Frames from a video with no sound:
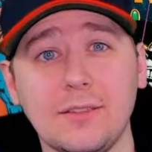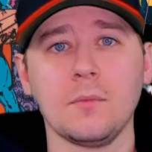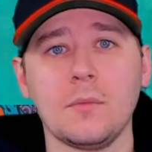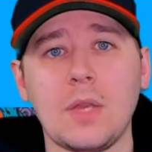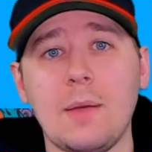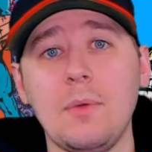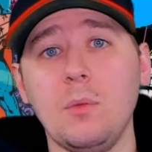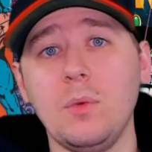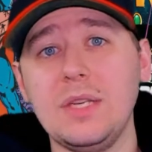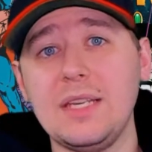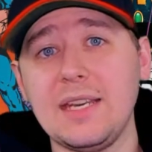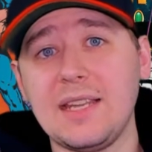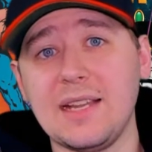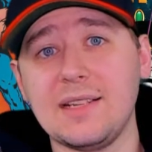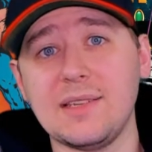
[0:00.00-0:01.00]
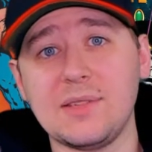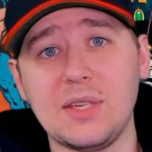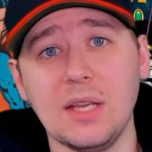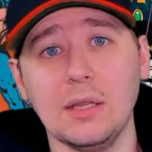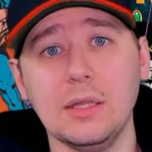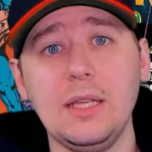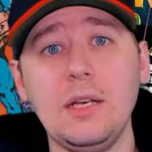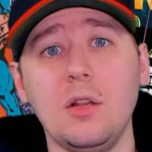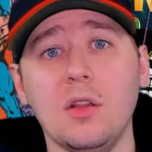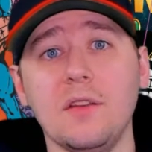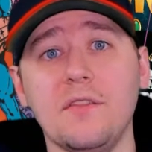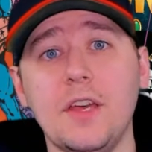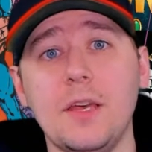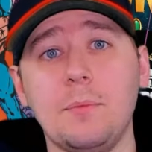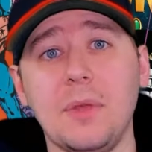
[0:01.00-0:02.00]
I mean, we did get to see a little
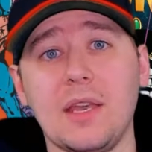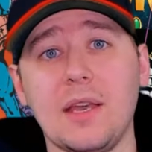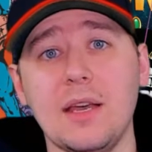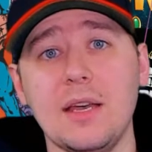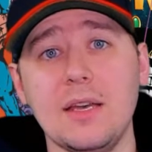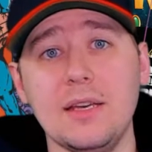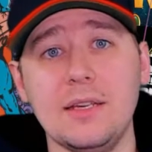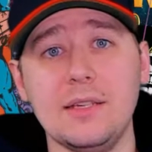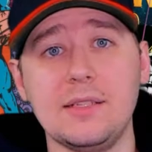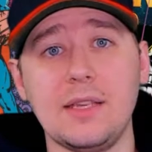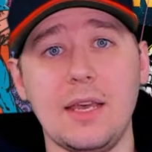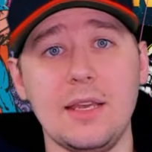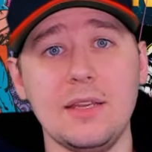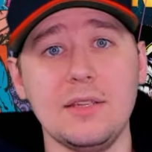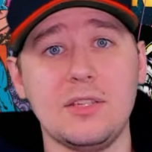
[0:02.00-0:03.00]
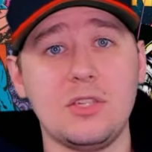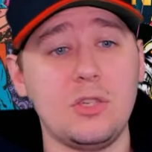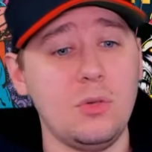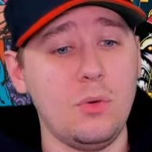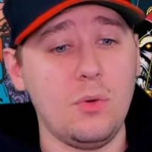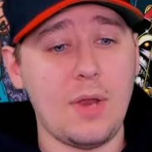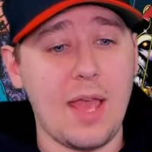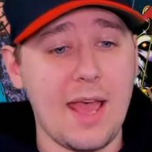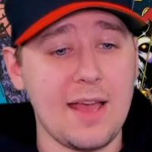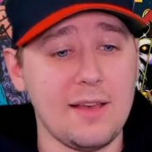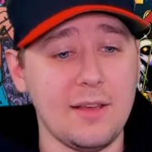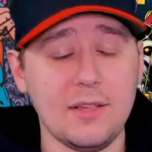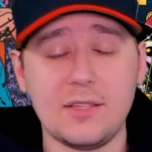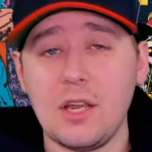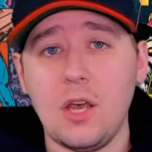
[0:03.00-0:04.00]
of it because as soon
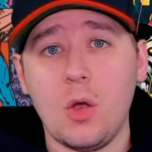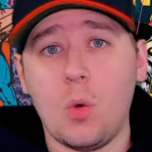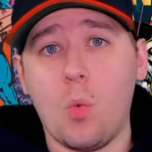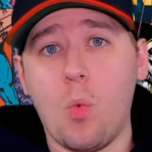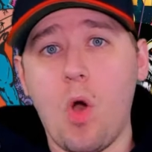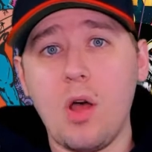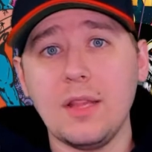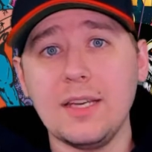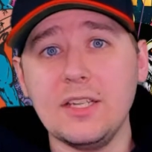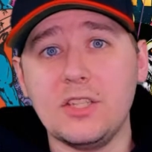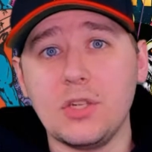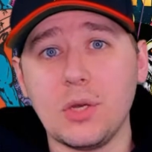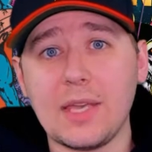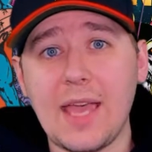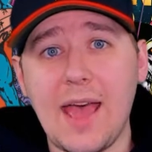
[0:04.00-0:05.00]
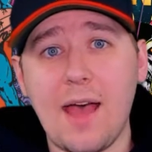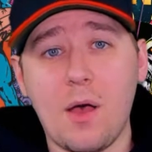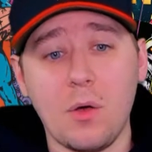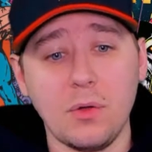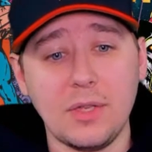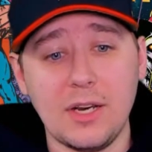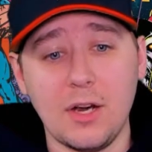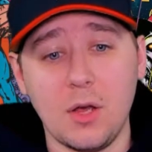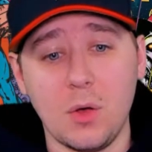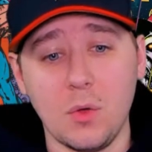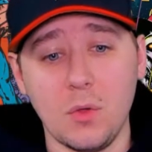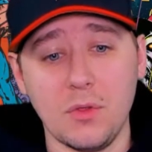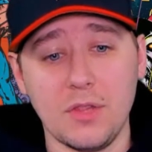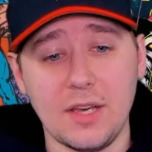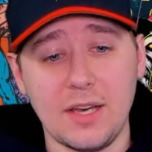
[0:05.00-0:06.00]
as Wally took out,
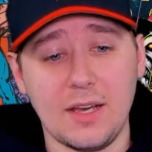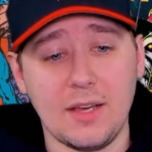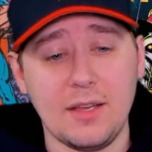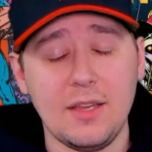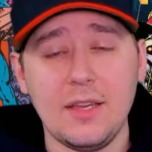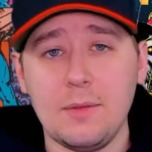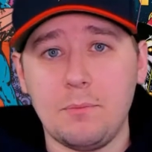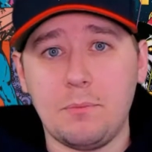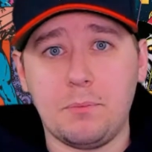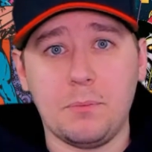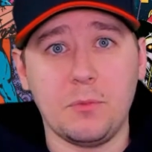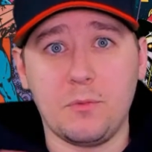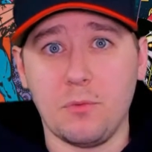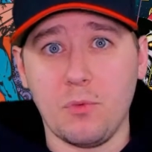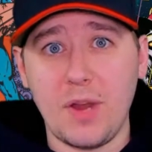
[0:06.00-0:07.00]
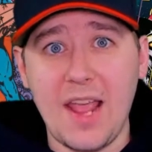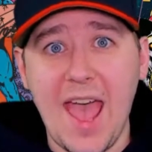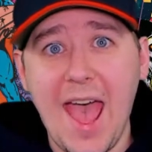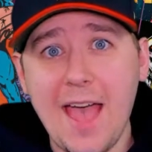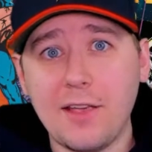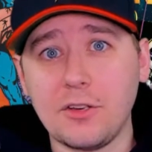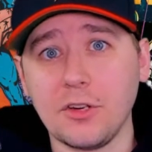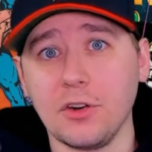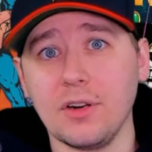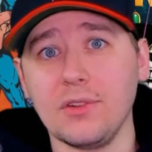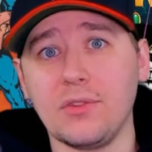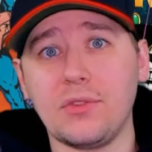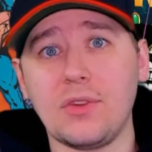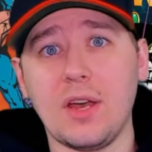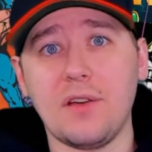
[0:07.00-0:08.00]
the reactor
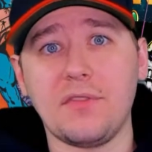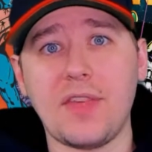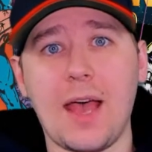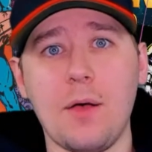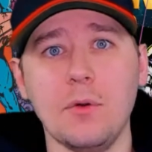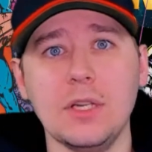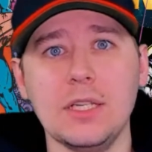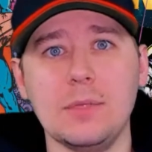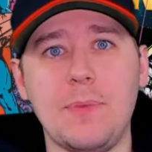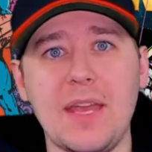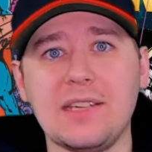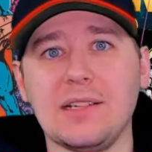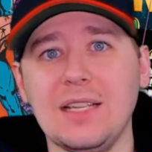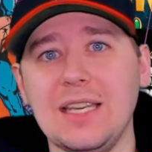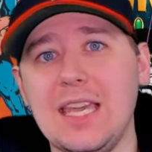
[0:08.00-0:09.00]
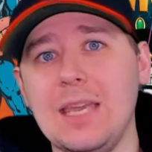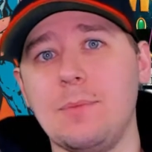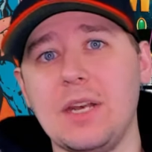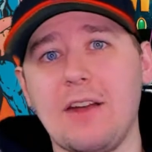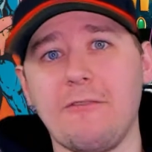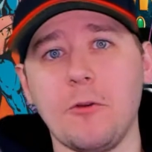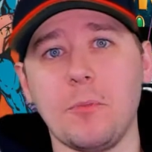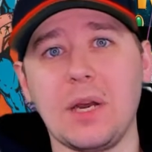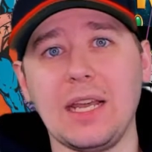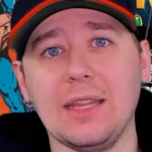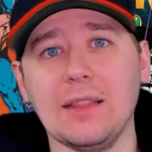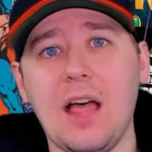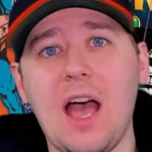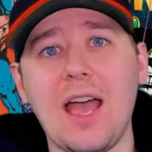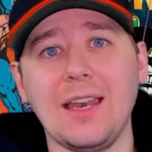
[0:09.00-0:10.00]
and stuff that was basically keeping everybody
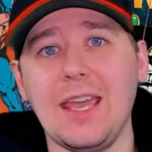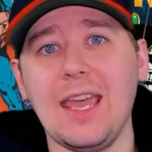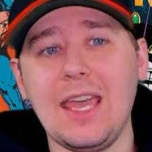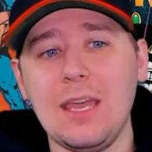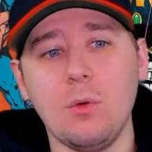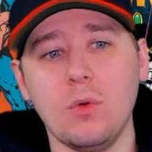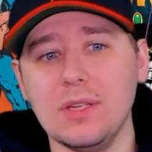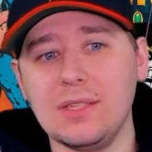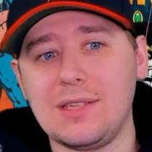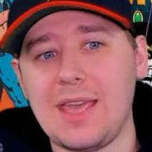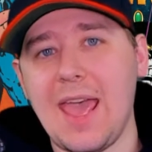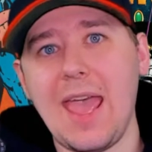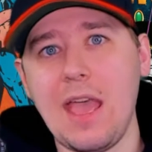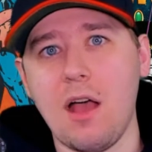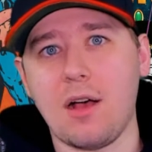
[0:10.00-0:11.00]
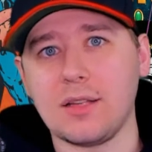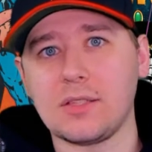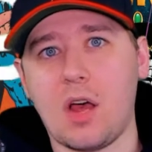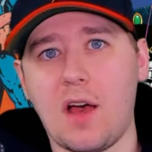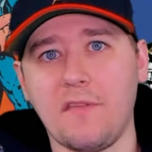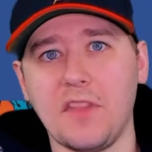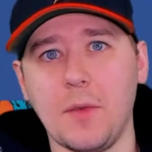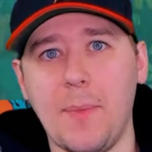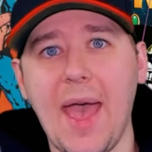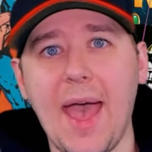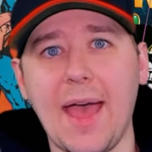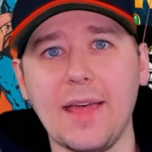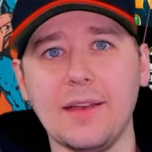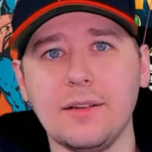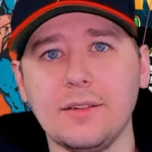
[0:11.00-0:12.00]
in line, it was chaos off the
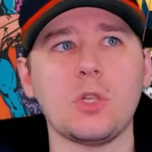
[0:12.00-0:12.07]
bat.